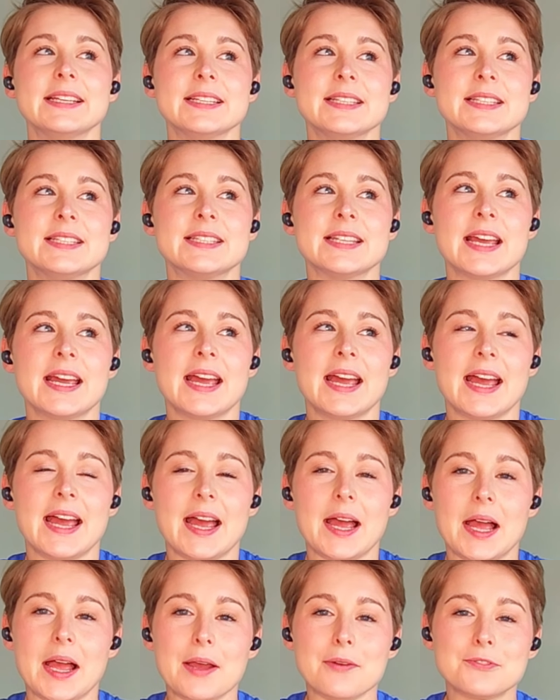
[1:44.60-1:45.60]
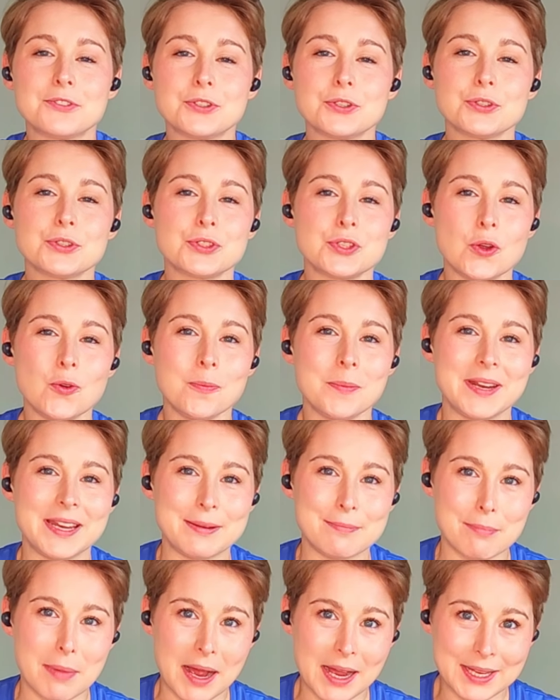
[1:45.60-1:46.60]
is after so
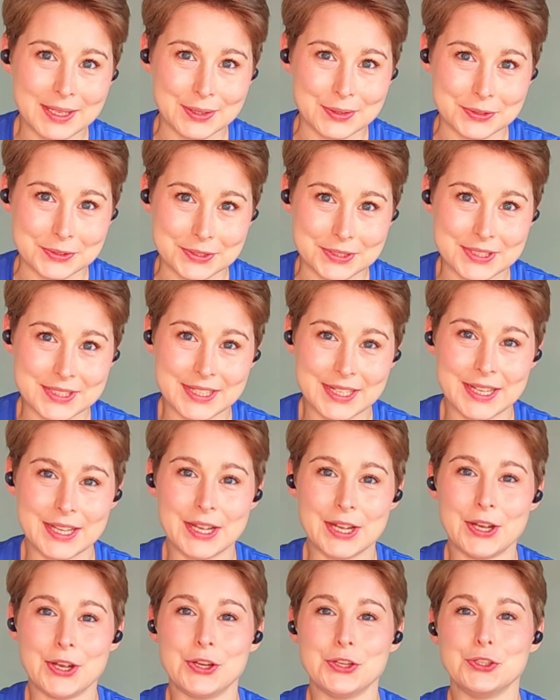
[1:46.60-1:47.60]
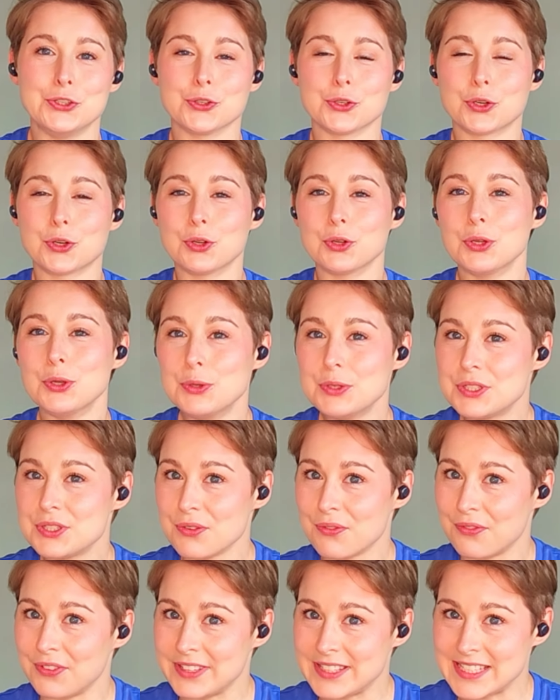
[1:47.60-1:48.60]
many miles, your
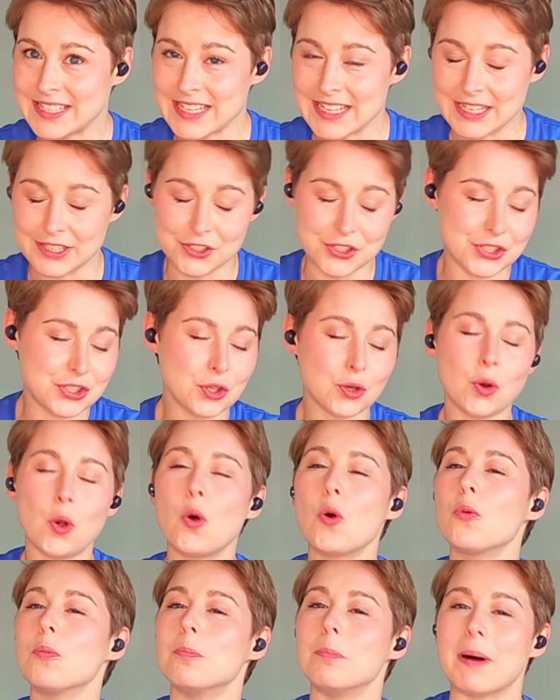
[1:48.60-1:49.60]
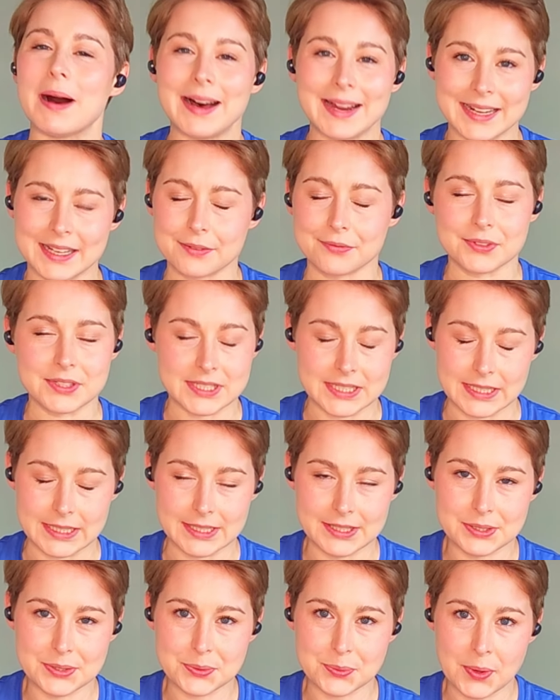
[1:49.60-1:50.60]
glutes fatigue, just your whole body
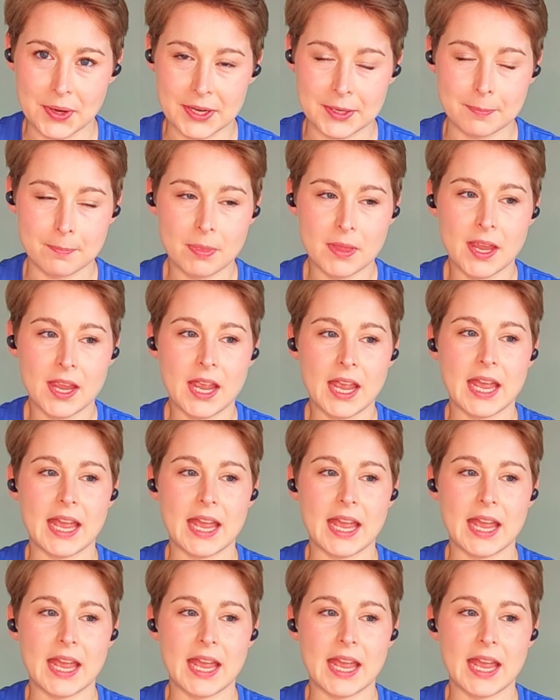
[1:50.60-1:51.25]
fatigues, right?